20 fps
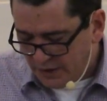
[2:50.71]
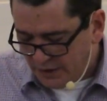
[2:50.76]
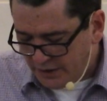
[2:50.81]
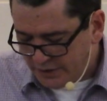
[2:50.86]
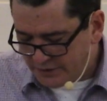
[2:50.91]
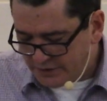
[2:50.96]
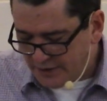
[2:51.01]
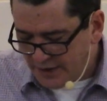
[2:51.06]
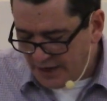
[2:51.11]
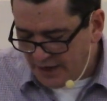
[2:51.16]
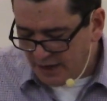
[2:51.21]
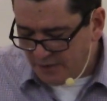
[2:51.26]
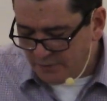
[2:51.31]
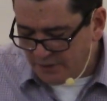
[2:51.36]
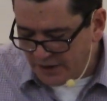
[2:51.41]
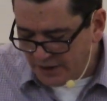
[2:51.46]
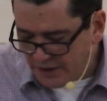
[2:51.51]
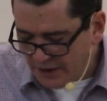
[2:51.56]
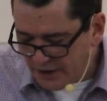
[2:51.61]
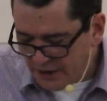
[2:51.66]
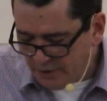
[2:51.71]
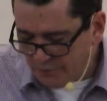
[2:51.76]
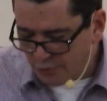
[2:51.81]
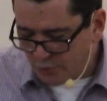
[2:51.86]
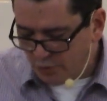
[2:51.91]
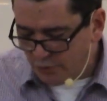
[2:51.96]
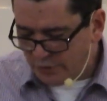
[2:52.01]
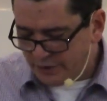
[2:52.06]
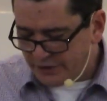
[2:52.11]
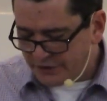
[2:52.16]
His name in
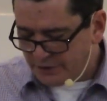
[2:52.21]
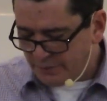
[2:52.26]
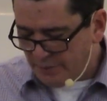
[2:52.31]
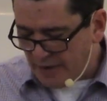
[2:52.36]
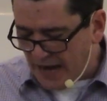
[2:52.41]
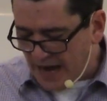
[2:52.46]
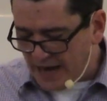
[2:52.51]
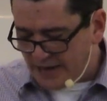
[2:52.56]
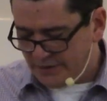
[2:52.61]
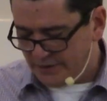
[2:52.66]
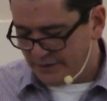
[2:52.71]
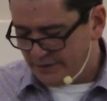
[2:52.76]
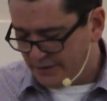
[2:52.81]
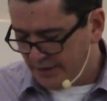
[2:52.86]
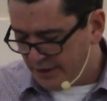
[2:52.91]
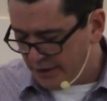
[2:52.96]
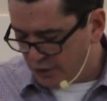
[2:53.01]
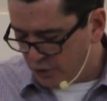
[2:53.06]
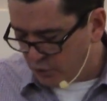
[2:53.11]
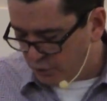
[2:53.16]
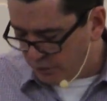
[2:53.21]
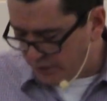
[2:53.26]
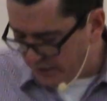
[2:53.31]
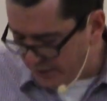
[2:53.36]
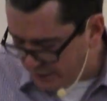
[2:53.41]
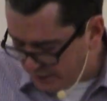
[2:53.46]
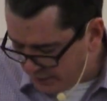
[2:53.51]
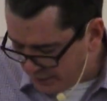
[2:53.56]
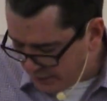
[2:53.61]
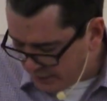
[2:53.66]
Hebrew is Abaddon, and in
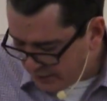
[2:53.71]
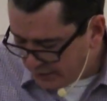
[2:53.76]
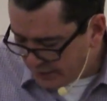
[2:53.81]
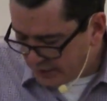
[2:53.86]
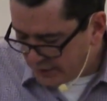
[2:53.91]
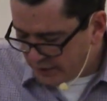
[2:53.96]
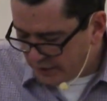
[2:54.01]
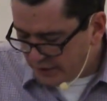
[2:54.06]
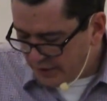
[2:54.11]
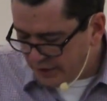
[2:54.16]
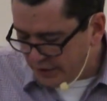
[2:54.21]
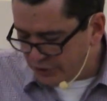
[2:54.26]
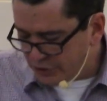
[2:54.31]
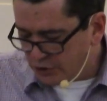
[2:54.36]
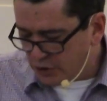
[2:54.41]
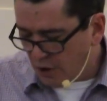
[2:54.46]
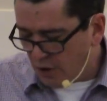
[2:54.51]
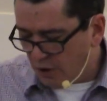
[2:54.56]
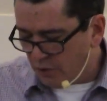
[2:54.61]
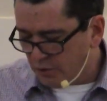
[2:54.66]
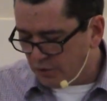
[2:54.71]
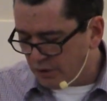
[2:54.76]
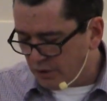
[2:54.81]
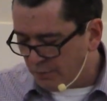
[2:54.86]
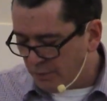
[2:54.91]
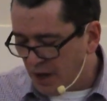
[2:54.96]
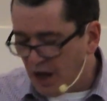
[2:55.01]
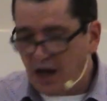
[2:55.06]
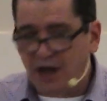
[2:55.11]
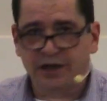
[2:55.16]
Greek he is called
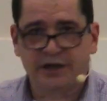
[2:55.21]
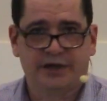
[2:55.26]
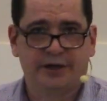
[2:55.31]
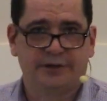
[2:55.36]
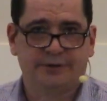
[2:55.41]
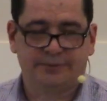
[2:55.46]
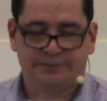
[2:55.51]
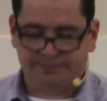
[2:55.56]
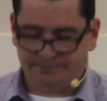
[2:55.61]
Apollyon.